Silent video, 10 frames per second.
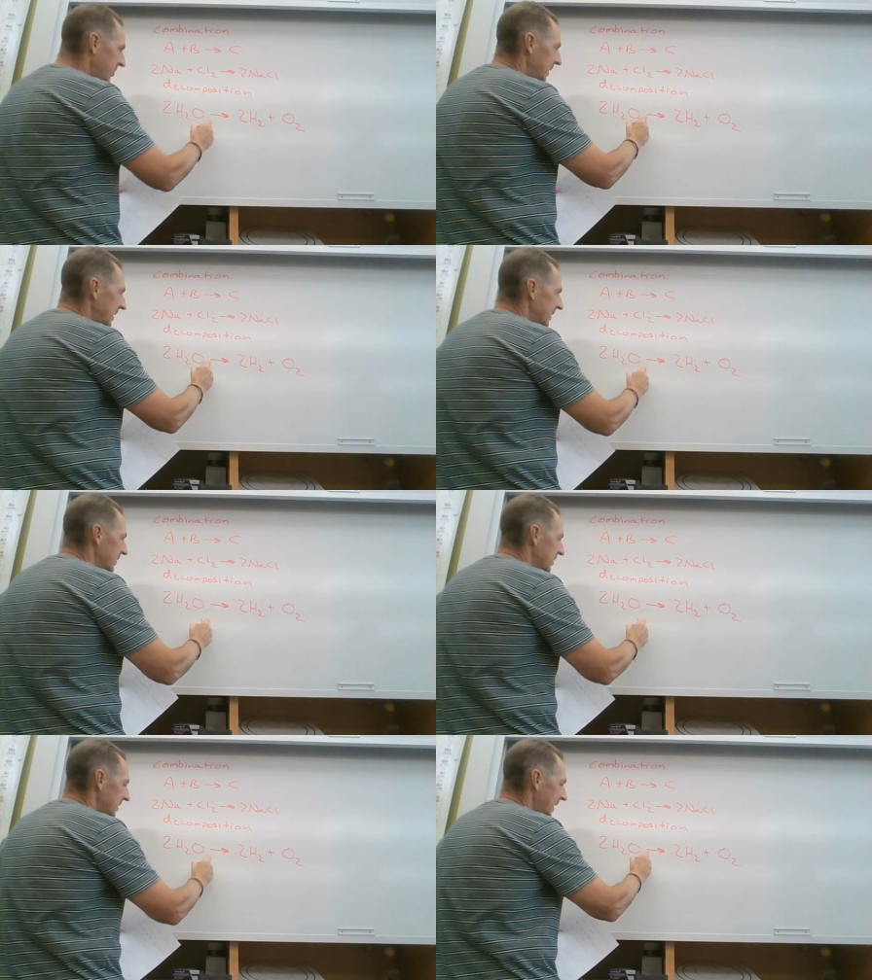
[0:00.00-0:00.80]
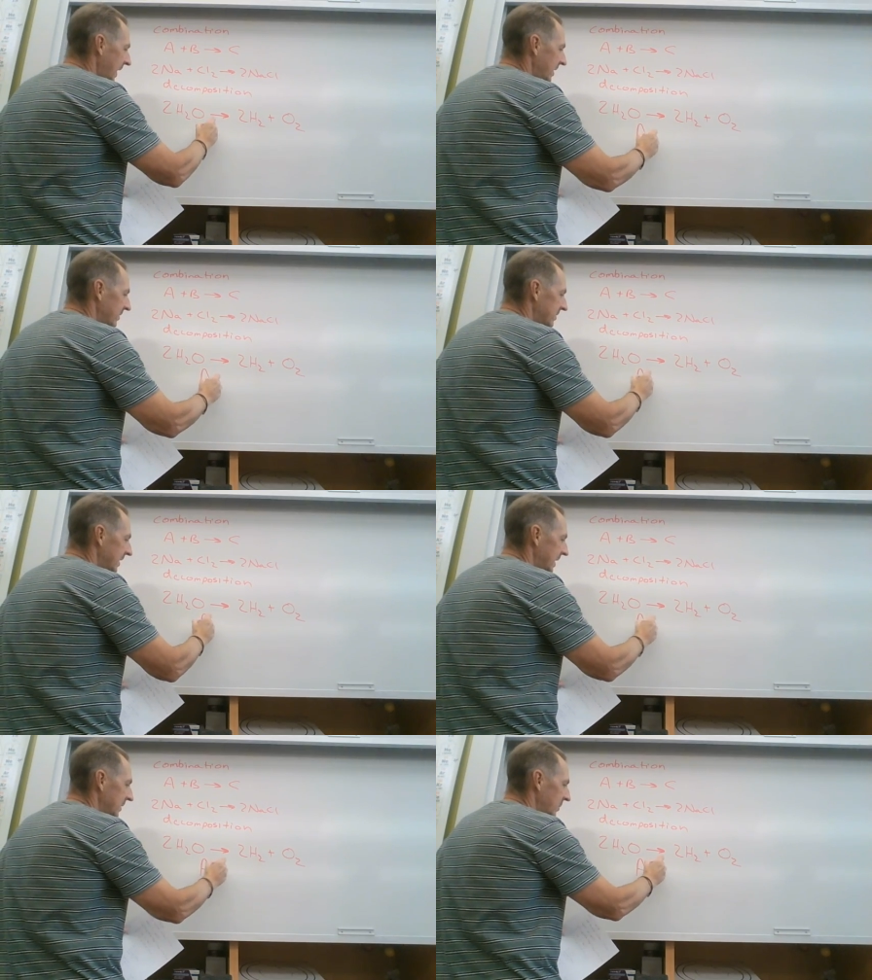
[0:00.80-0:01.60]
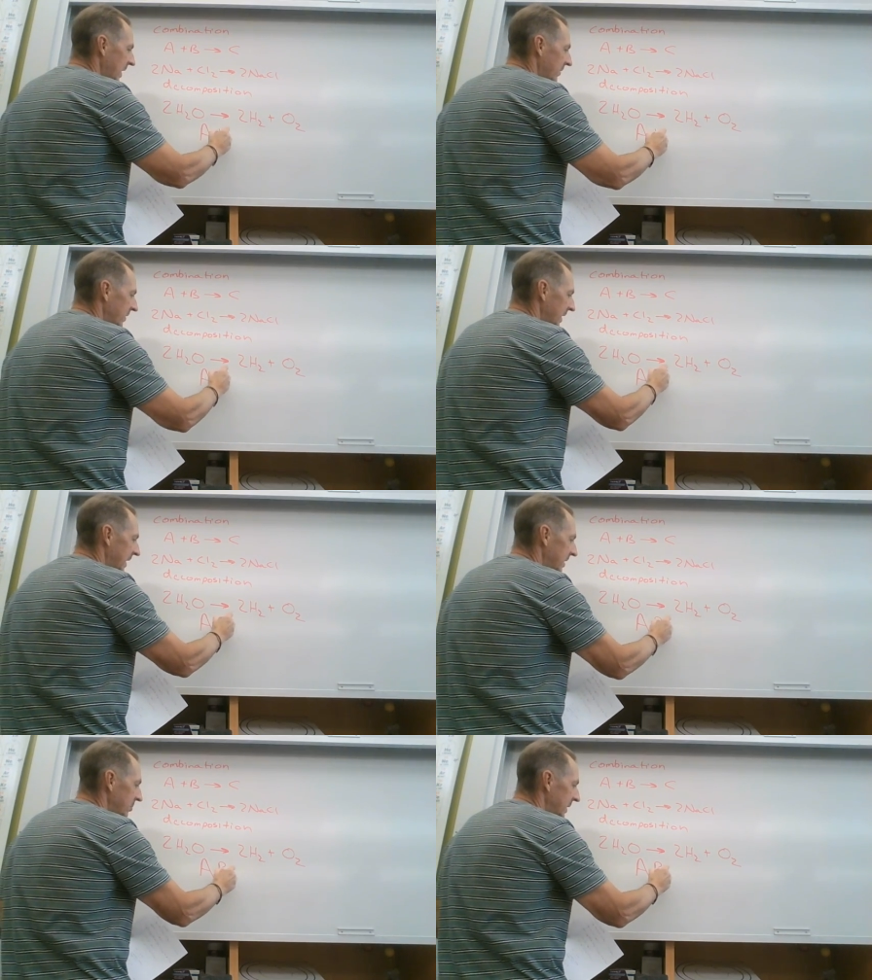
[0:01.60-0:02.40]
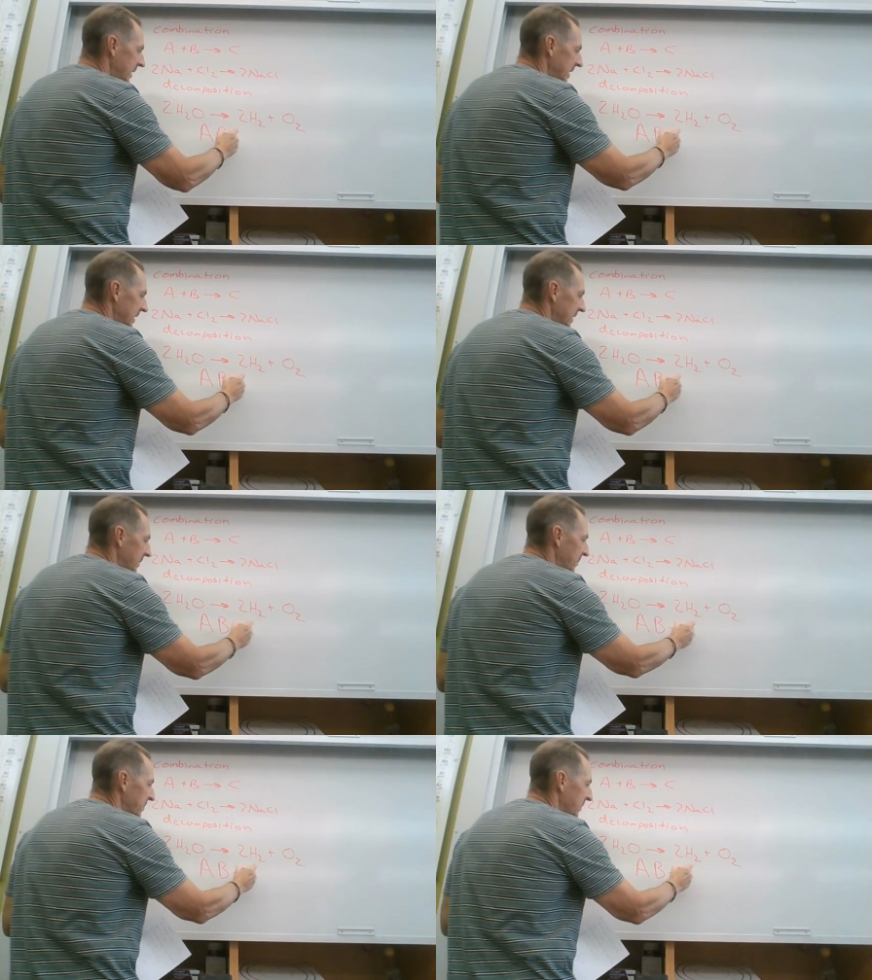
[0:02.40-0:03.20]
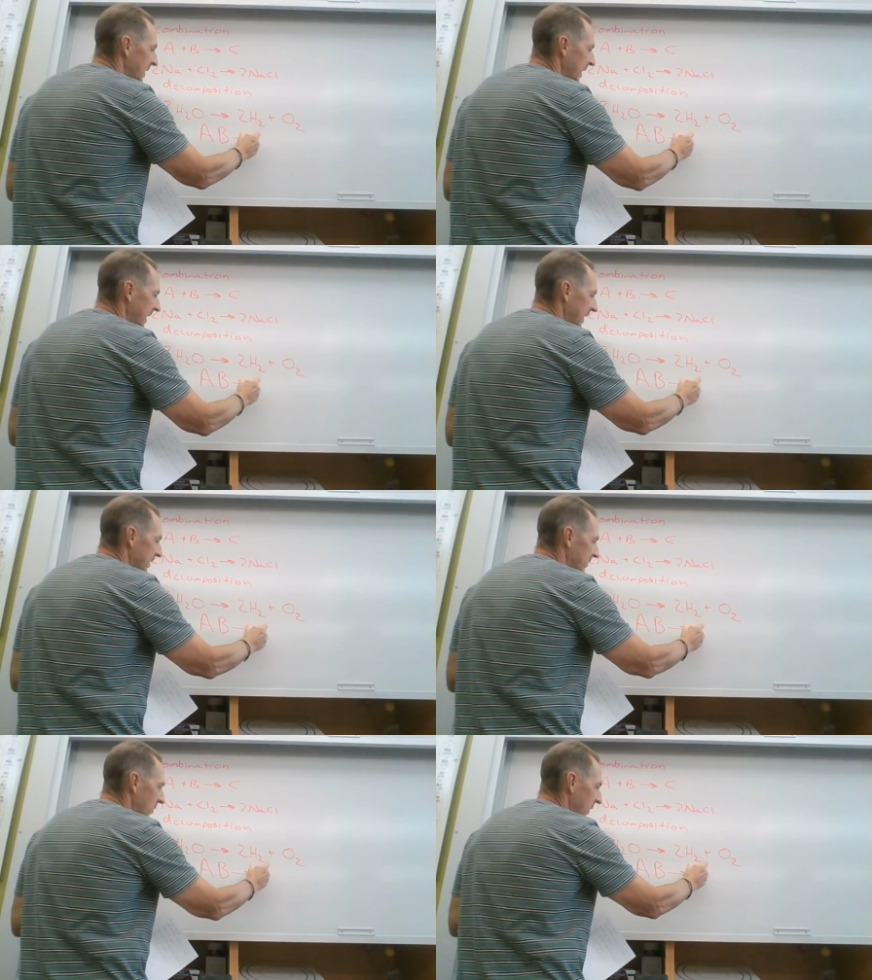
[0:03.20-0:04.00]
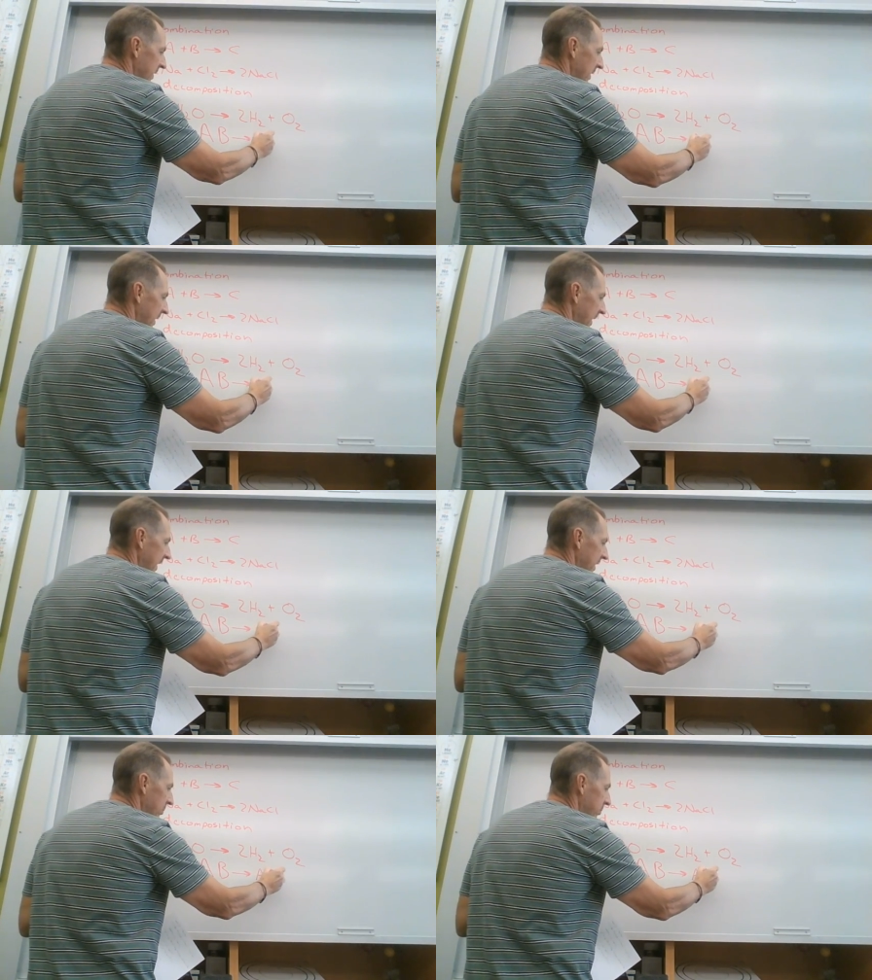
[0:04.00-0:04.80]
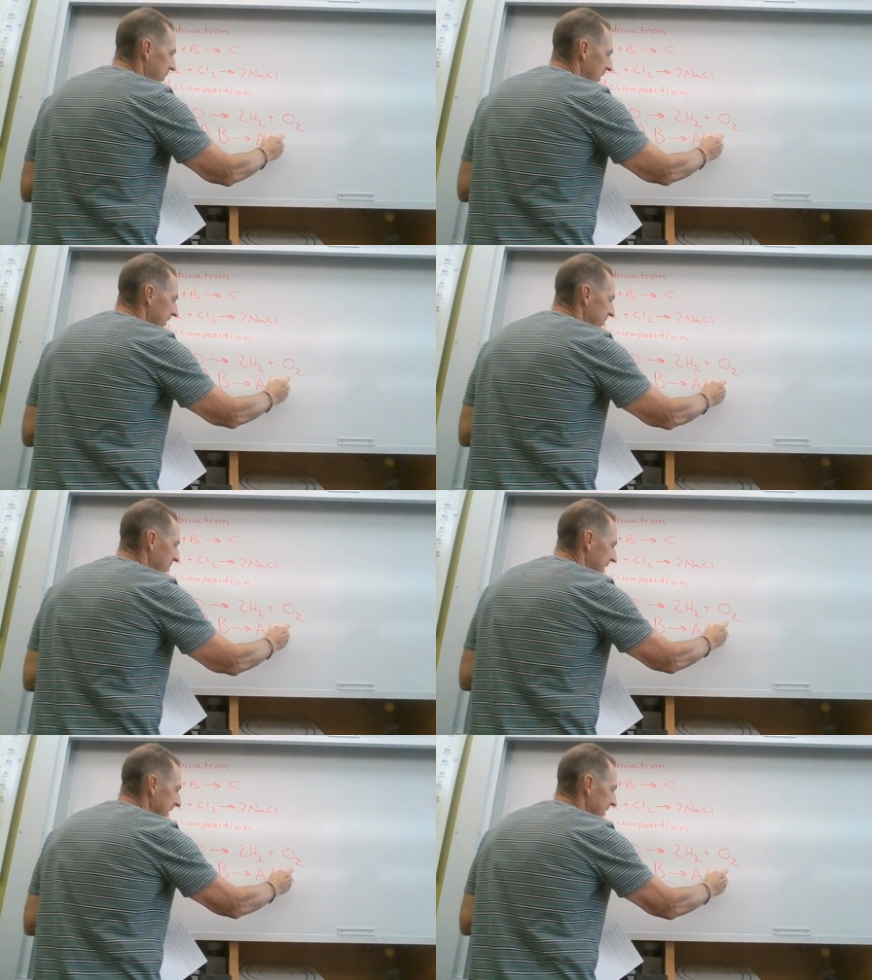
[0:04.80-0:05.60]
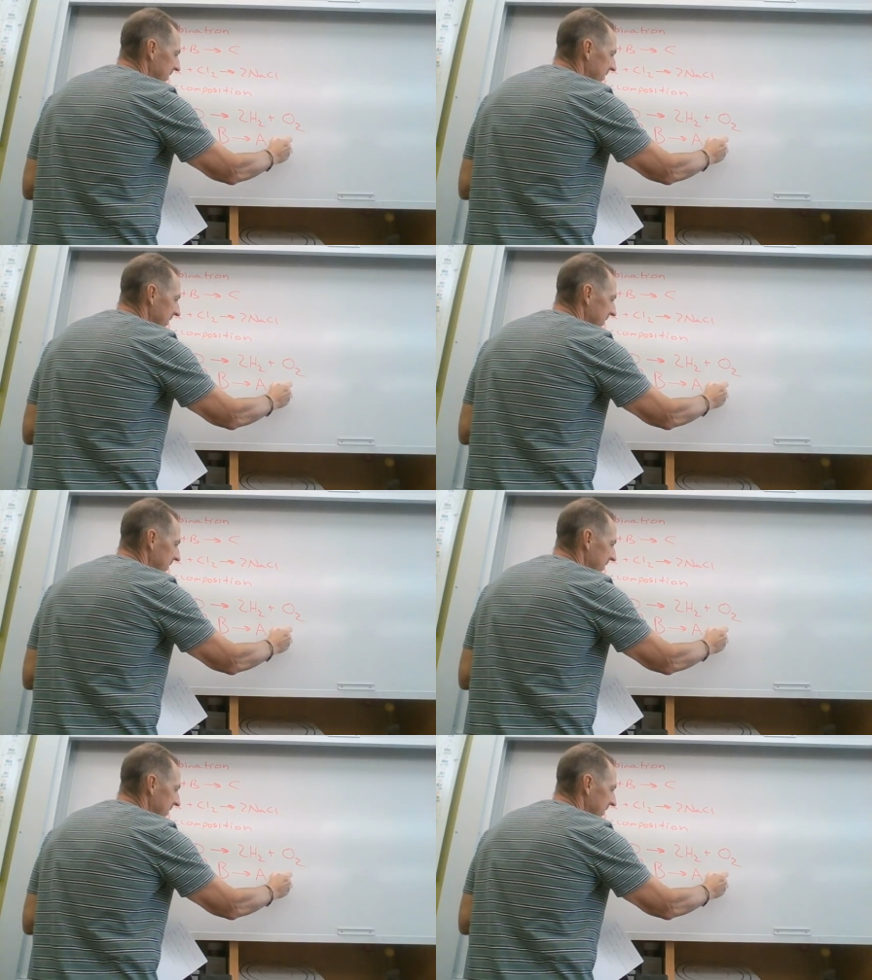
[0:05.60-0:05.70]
be looked at as saying we have AB and it's going to A plus B.